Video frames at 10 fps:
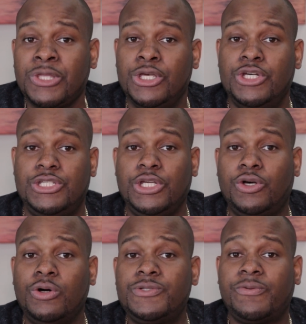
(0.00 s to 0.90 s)
because it
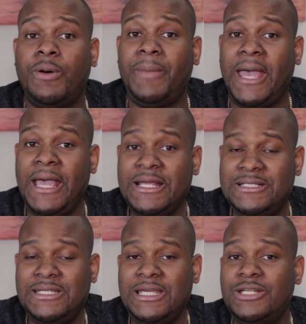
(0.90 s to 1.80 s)
goes from
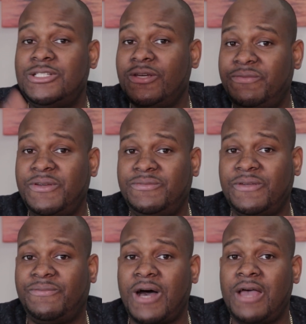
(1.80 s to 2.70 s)
18 to
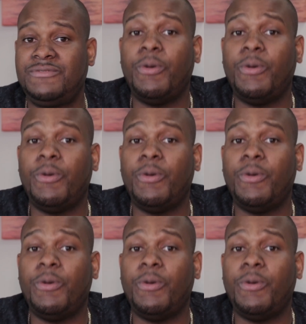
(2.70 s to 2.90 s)
55.